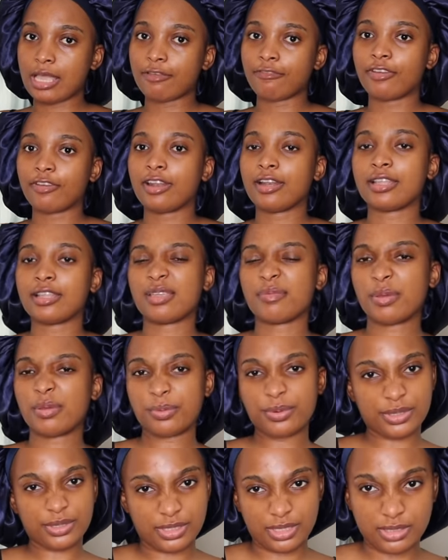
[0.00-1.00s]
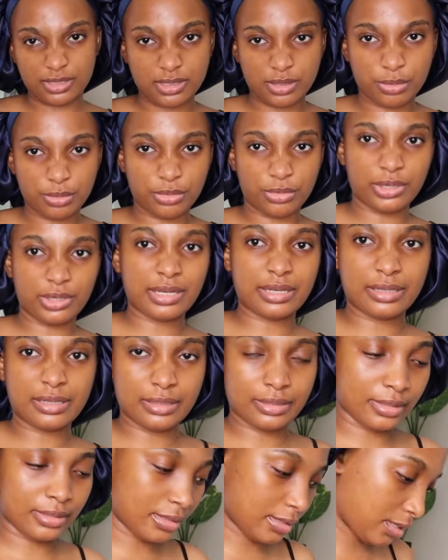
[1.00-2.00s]
finally give it presentable, at
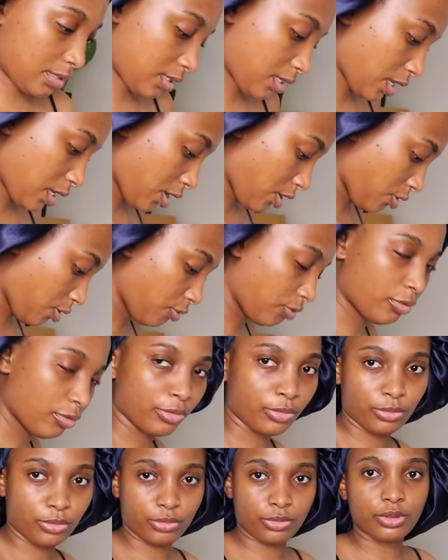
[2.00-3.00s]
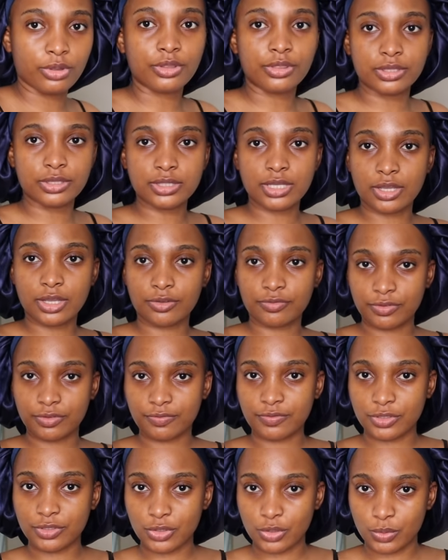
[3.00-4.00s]
least for the sake of the
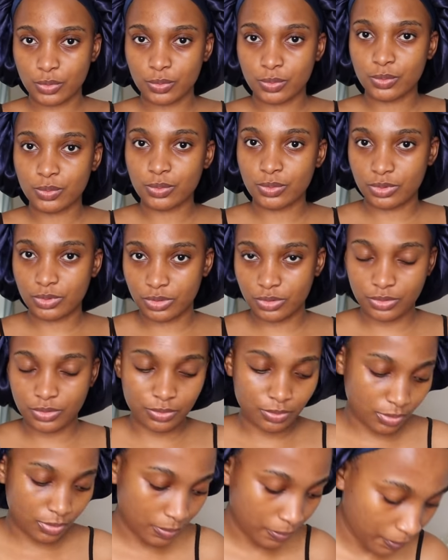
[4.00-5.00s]
video, you know.